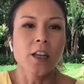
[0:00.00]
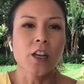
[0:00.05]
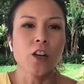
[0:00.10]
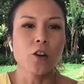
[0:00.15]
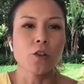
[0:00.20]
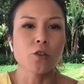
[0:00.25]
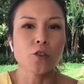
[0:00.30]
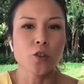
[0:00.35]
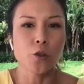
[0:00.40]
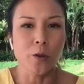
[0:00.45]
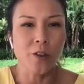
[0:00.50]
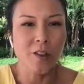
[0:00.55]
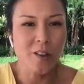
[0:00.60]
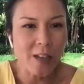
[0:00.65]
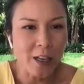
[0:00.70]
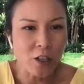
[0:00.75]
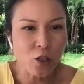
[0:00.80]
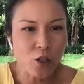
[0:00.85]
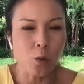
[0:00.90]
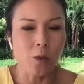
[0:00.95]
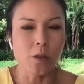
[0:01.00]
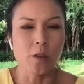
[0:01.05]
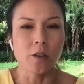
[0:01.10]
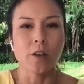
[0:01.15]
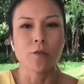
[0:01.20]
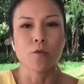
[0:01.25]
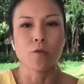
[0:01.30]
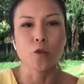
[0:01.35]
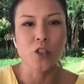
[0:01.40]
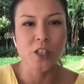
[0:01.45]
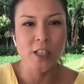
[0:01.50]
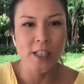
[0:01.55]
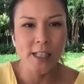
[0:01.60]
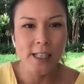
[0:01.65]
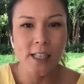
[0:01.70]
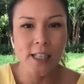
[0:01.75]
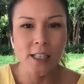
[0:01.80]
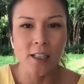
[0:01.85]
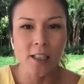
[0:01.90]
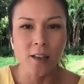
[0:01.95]
you know, to a schedule, a
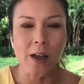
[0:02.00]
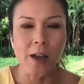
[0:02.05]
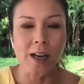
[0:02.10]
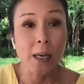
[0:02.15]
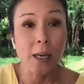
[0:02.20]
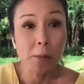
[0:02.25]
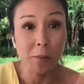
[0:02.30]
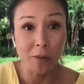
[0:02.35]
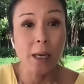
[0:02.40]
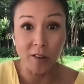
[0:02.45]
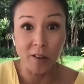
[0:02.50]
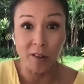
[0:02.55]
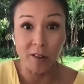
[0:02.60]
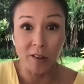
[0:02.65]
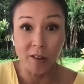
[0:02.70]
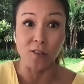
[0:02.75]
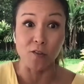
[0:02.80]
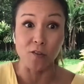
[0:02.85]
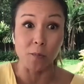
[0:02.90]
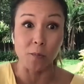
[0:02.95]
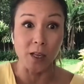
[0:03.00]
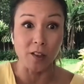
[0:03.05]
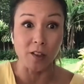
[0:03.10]
routine that keeps us safe